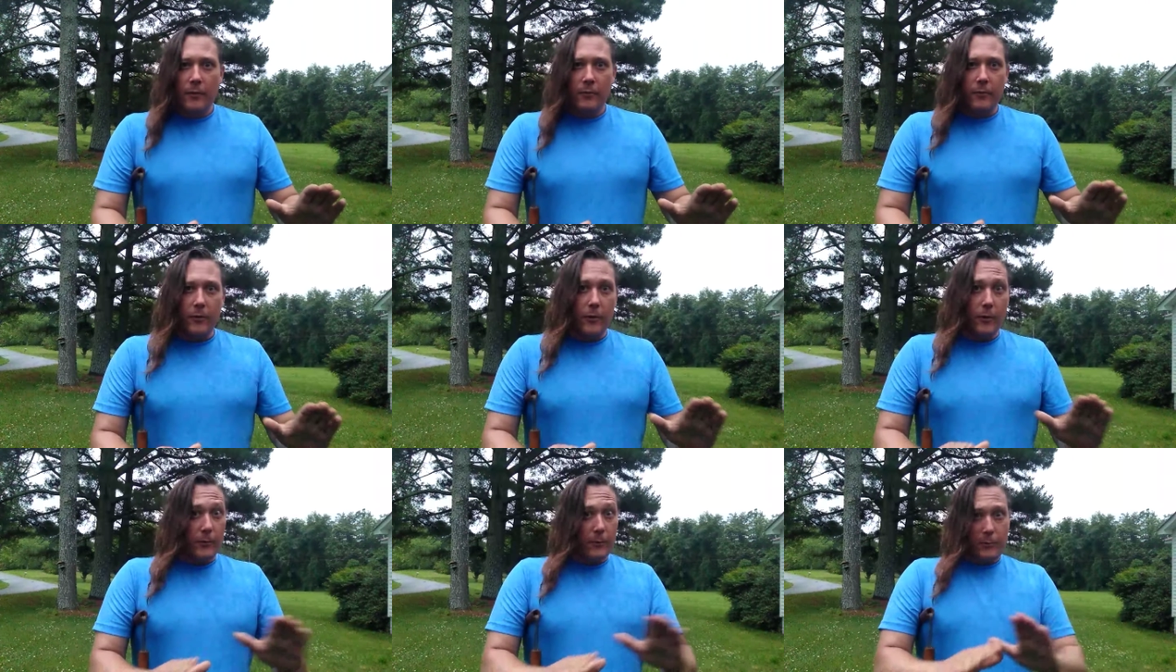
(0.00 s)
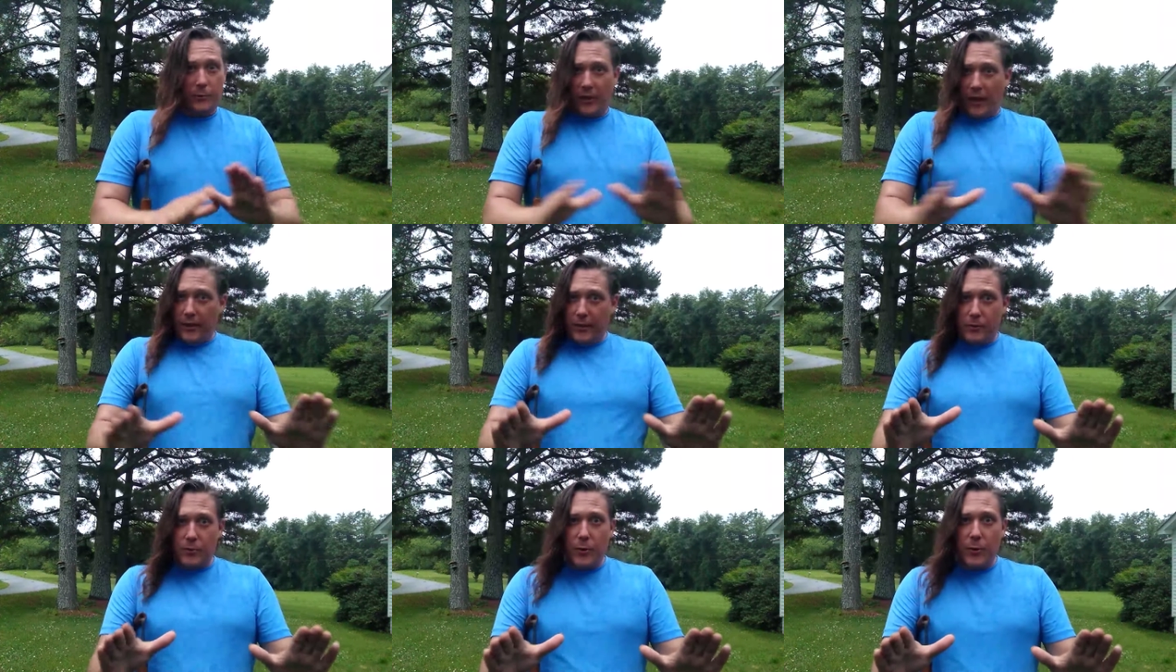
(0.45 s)
for
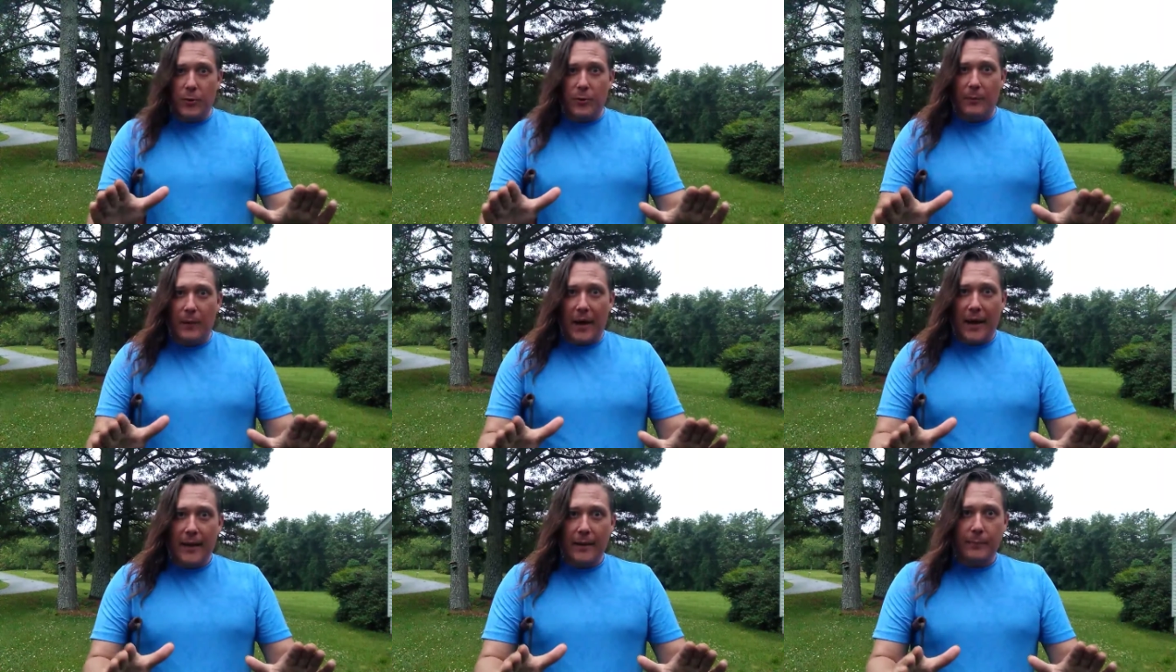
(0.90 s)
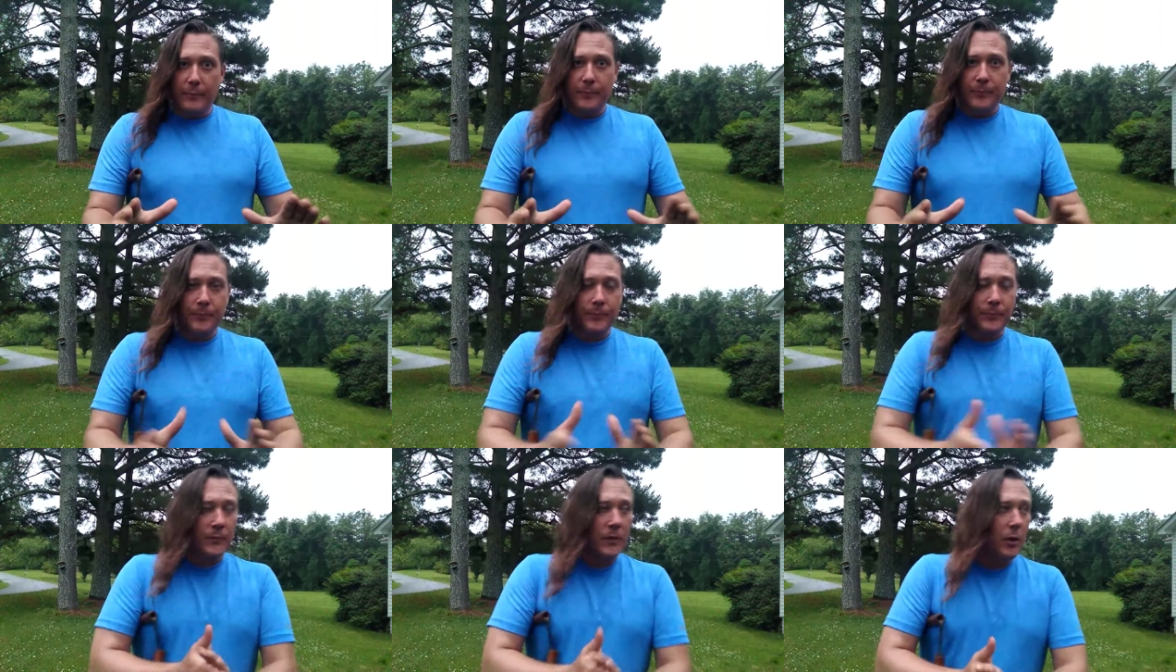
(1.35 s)
saying the truth about it,
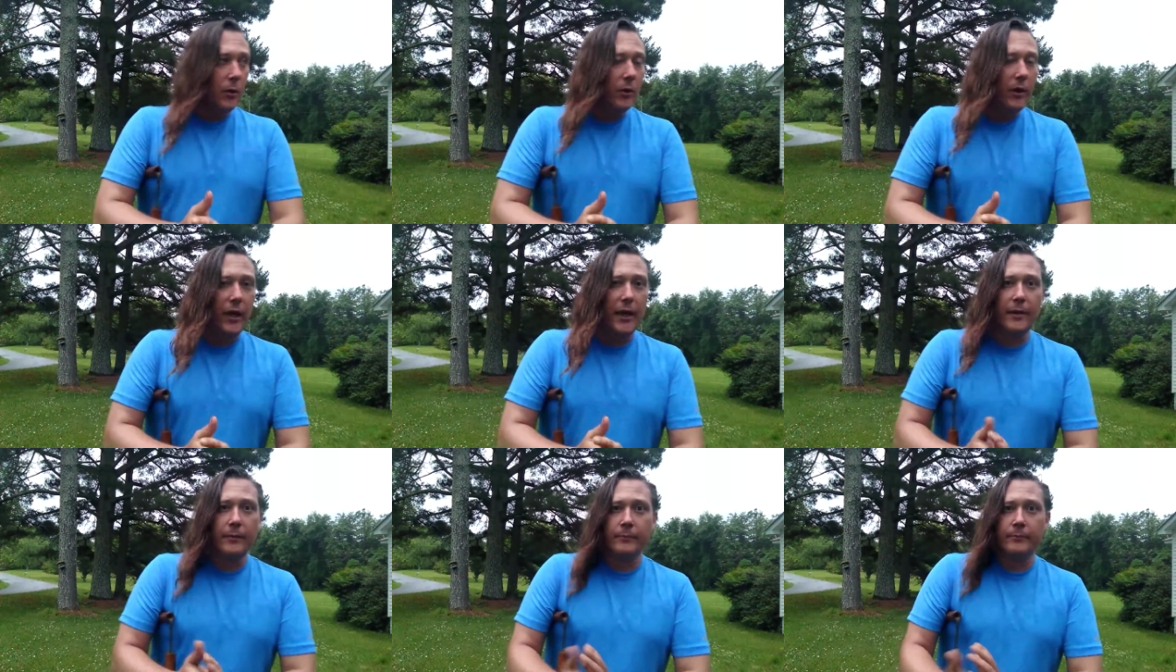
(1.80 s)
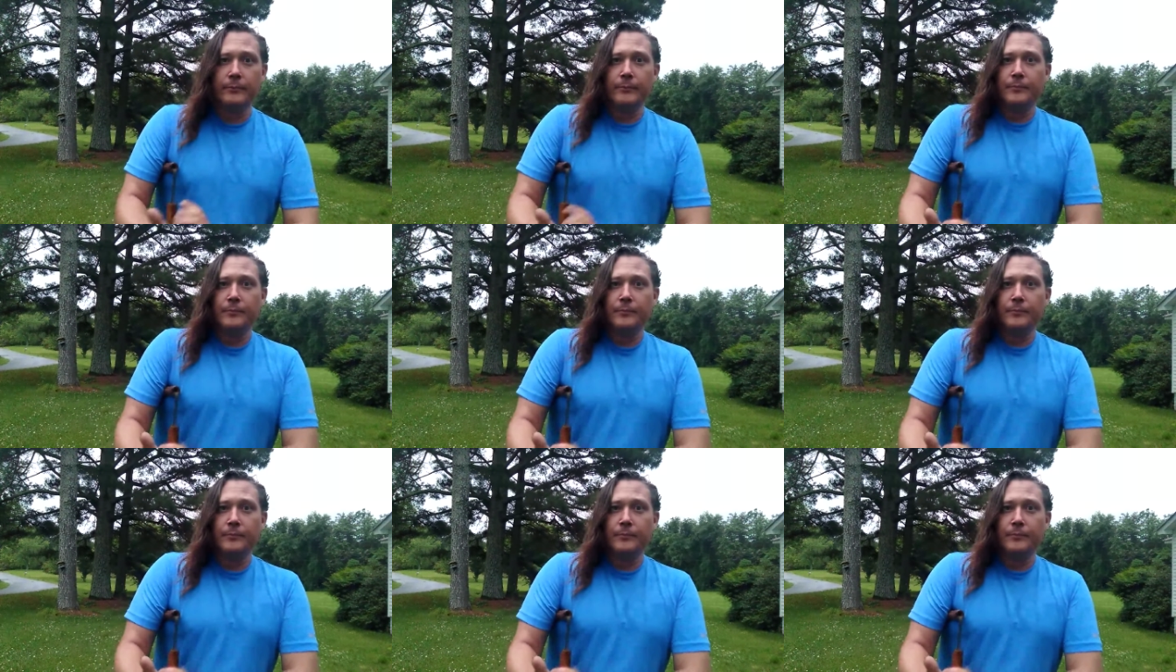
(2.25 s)
okay?